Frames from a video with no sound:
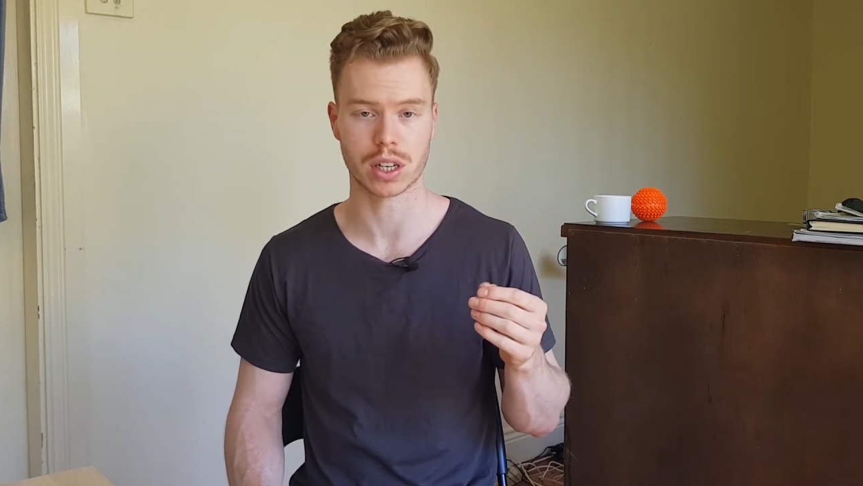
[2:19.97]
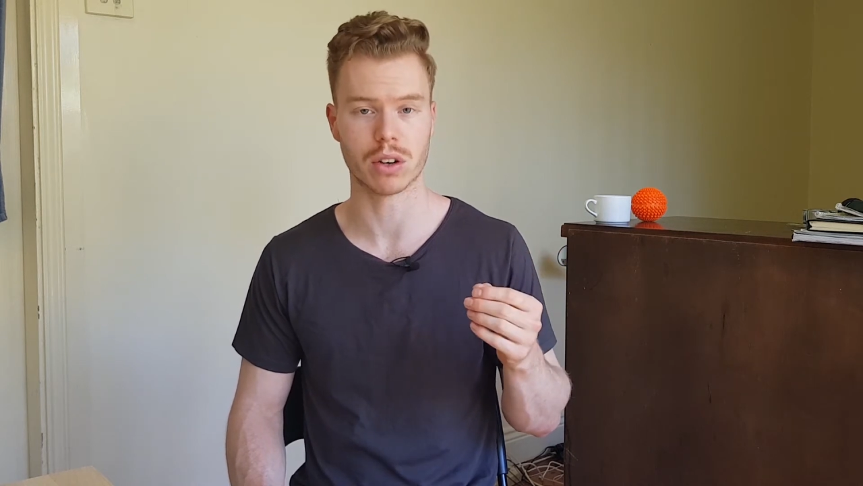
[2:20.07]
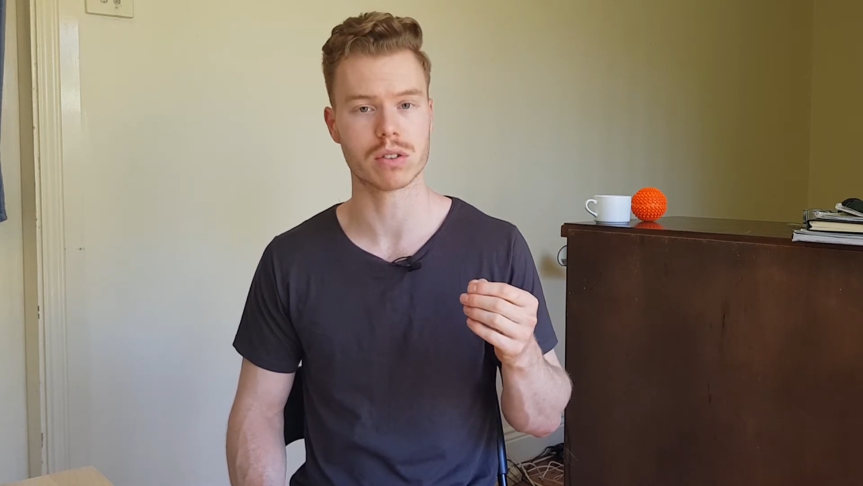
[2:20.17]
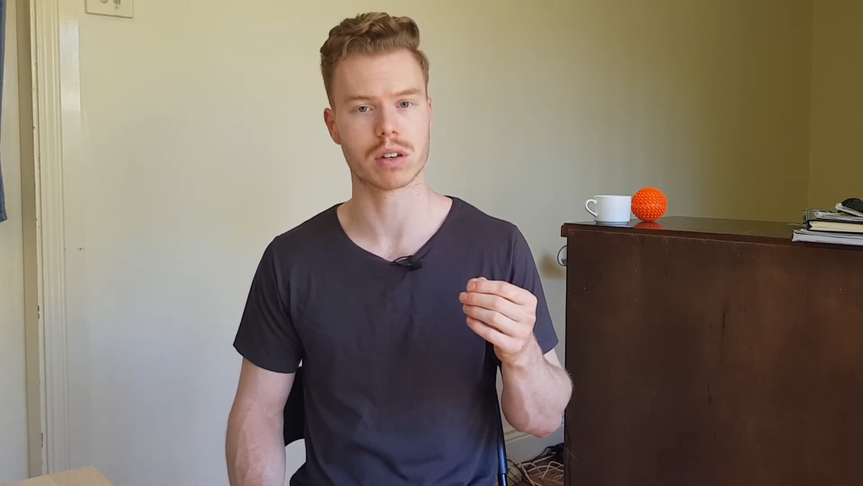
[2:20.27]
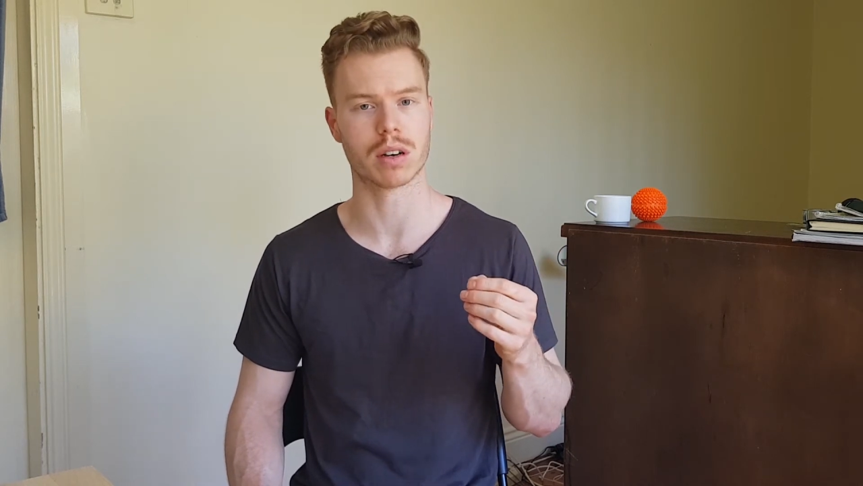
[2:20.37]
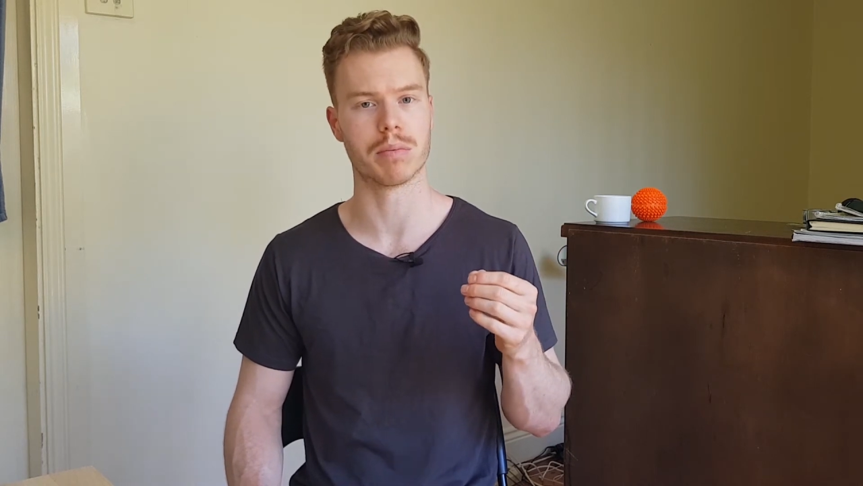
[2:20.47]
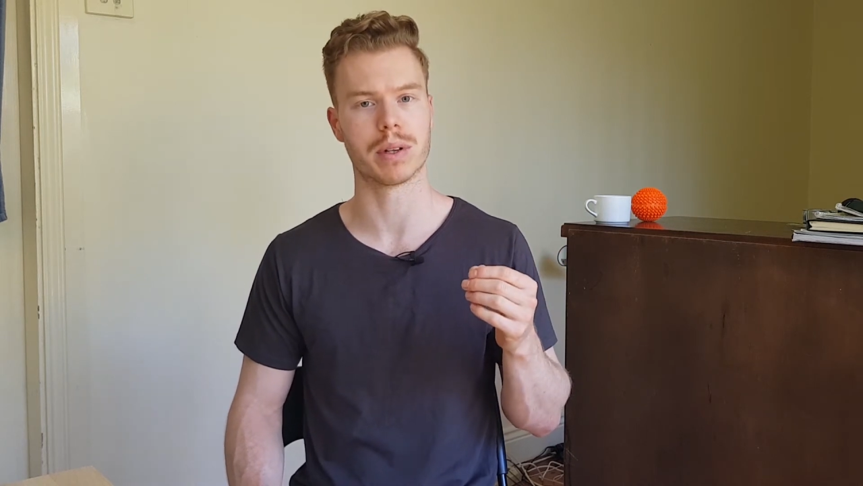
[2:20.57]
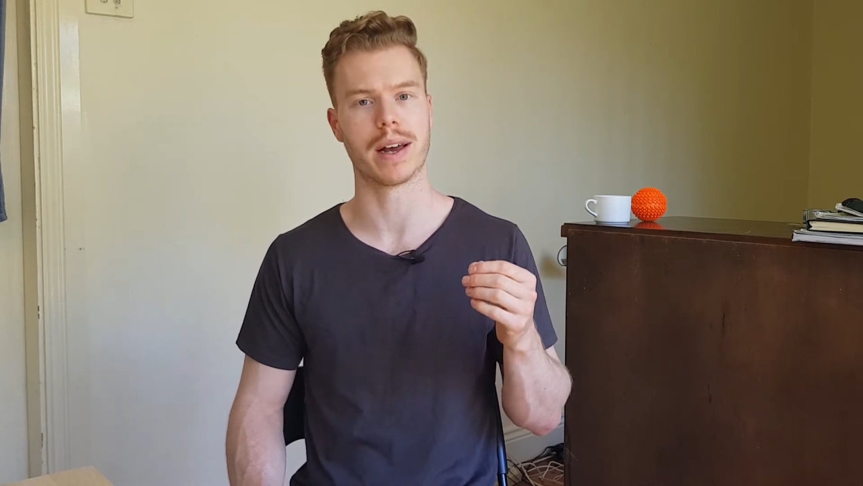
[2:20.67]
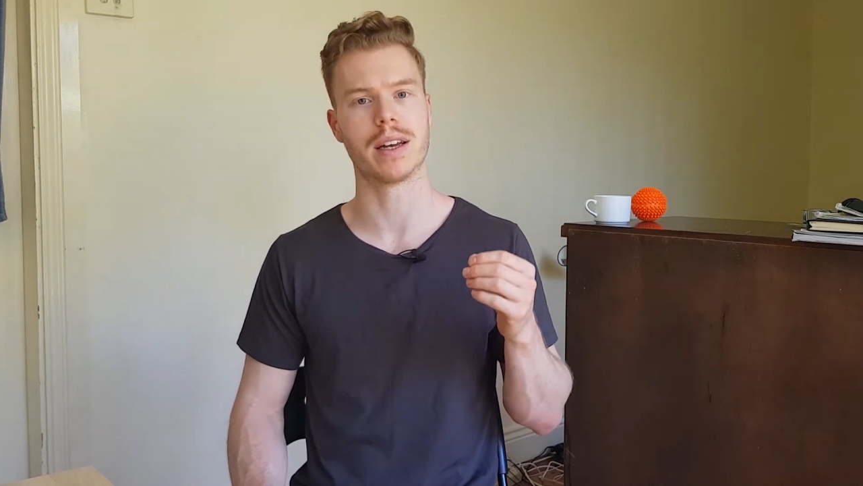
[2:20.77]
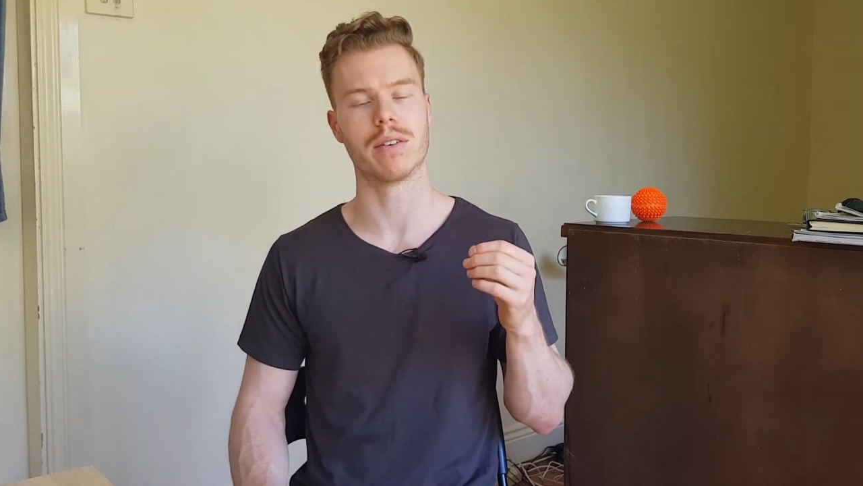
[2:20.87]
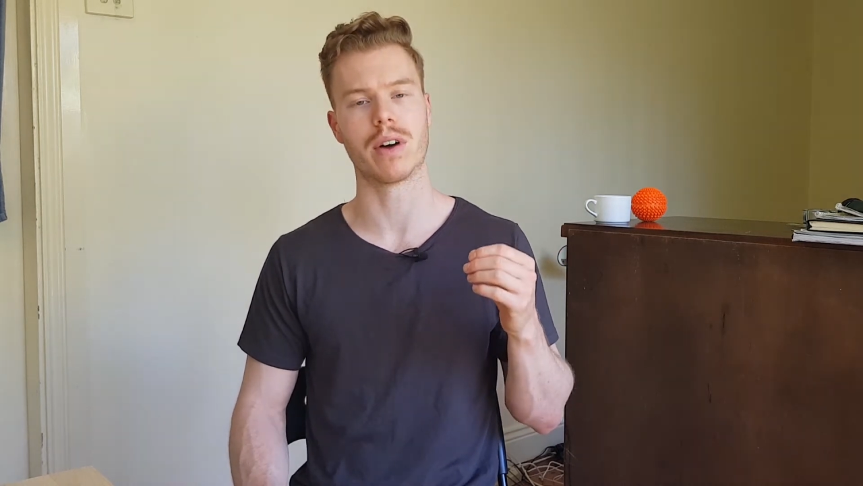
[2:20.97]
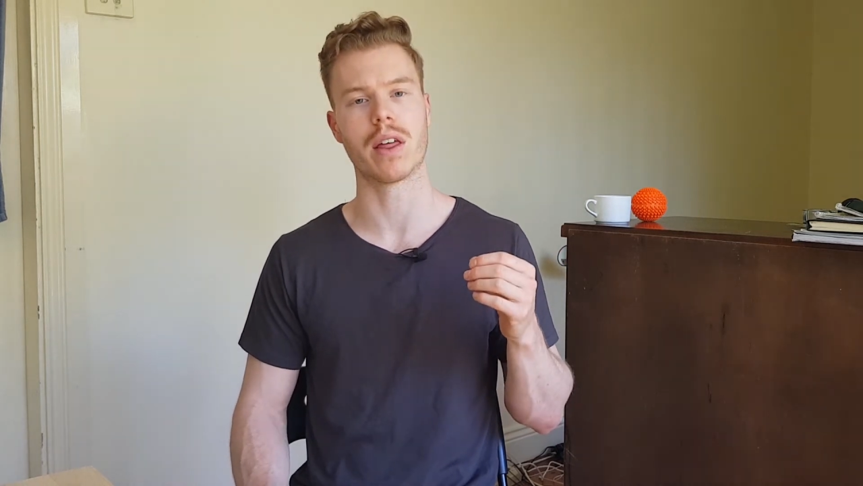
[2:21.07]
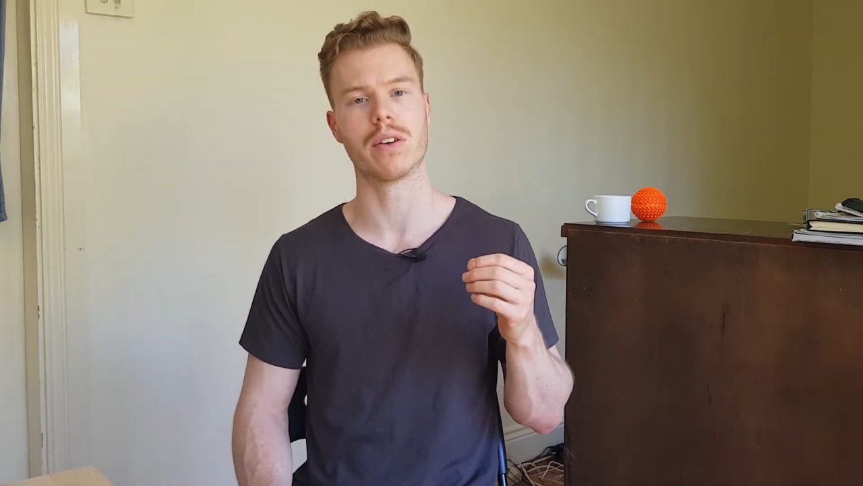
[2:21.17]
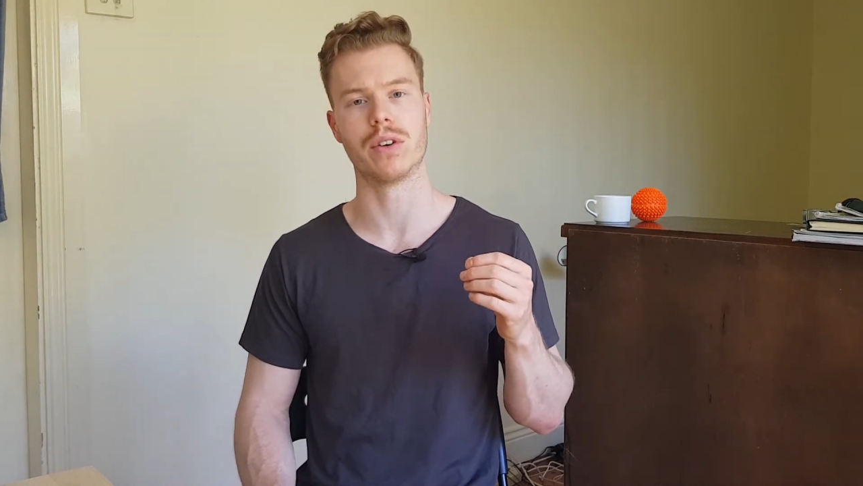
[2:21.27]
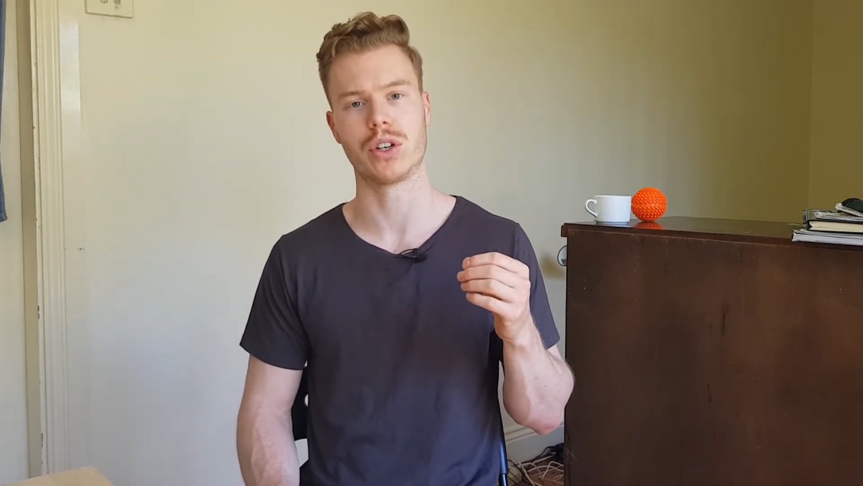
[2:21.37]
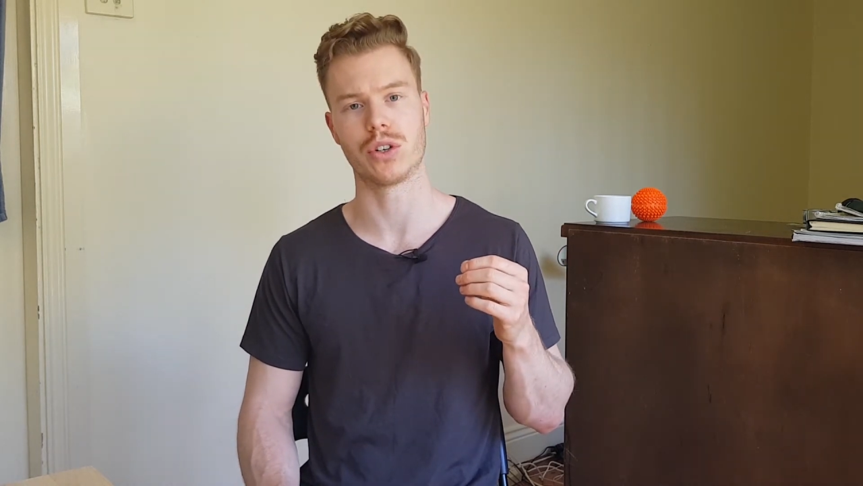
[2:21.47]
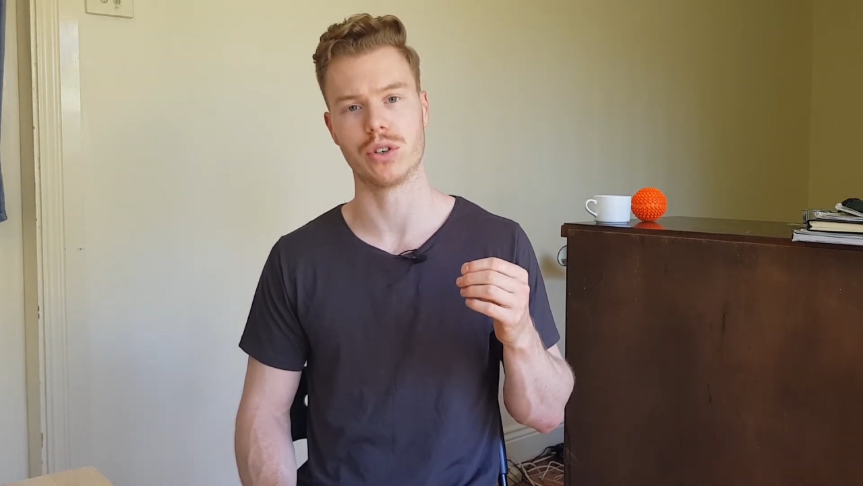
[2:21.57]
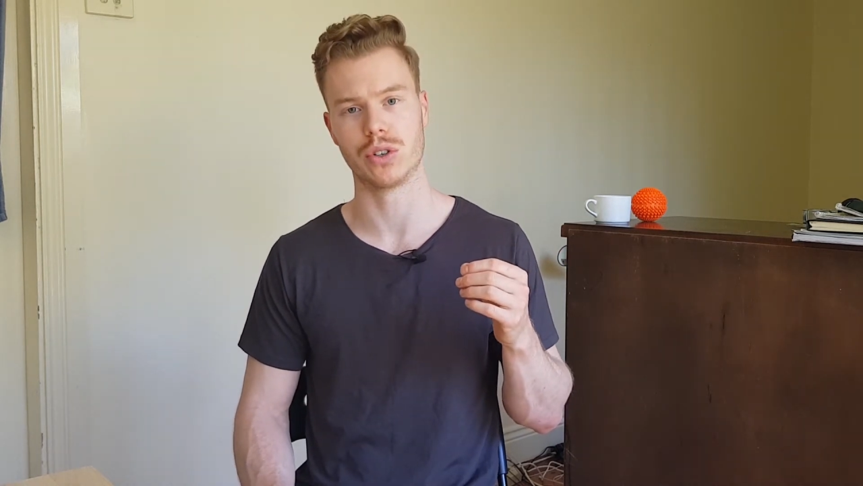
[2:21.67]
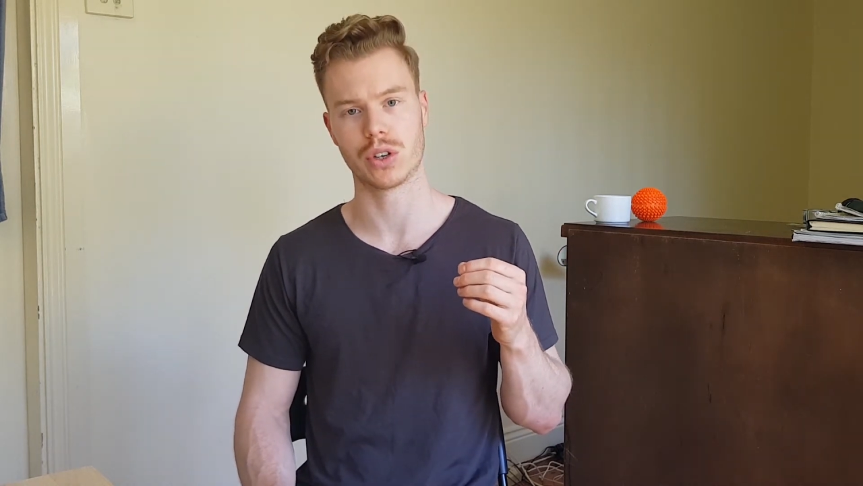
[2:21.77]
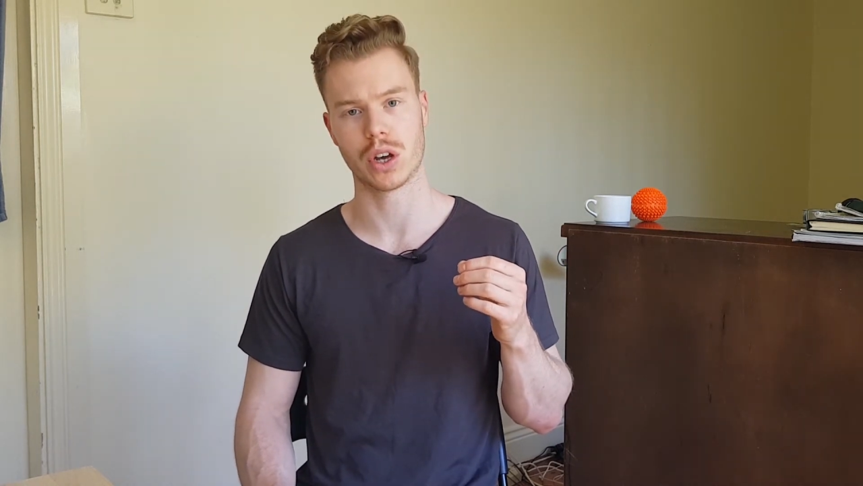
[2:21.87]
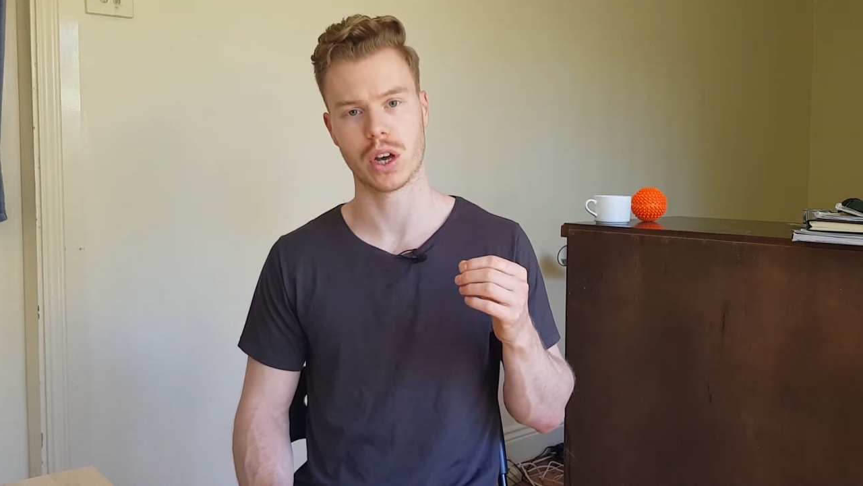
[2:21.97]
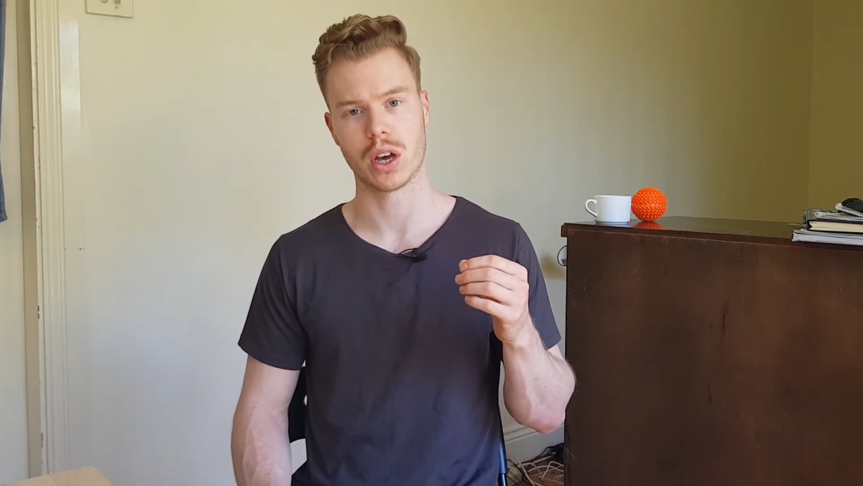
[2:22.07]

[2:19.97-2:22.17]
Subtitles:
they also complain of other issues